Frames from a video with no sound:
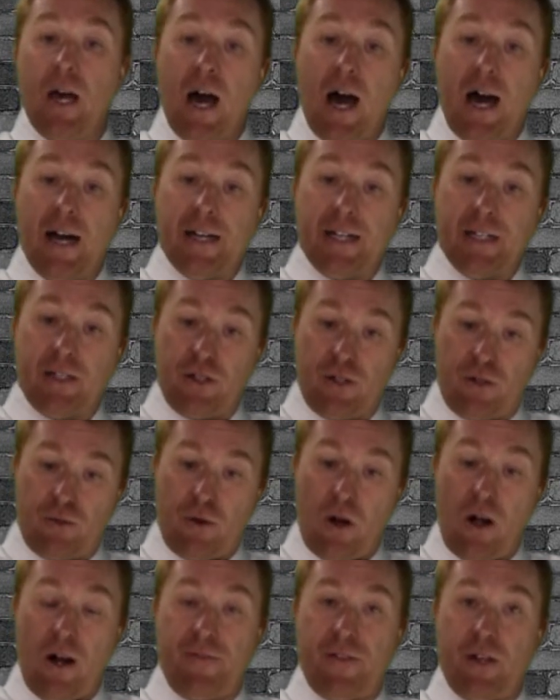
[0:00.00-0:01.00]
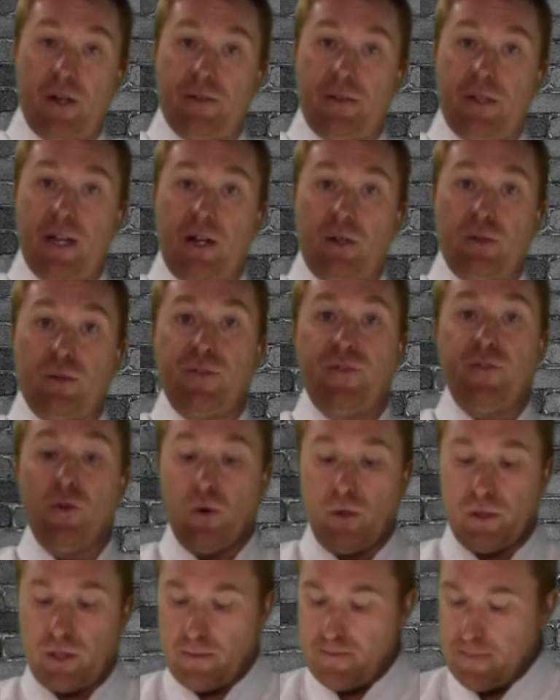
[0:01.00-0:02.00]
I need to drive those knuckles
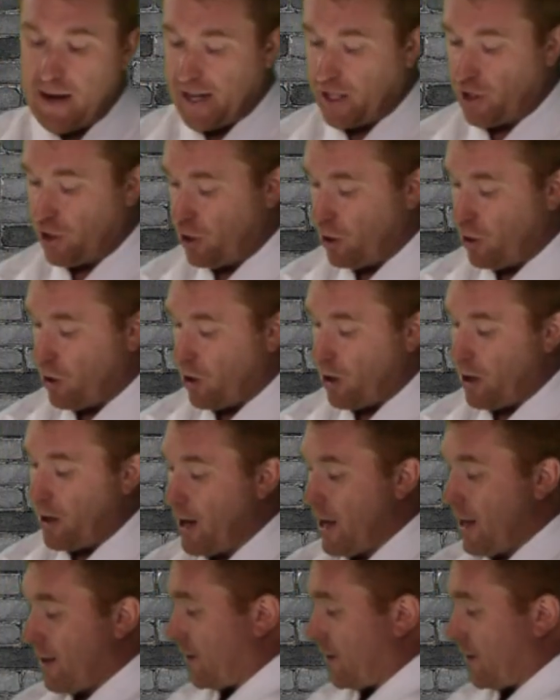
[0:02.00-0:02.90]
forward to make sure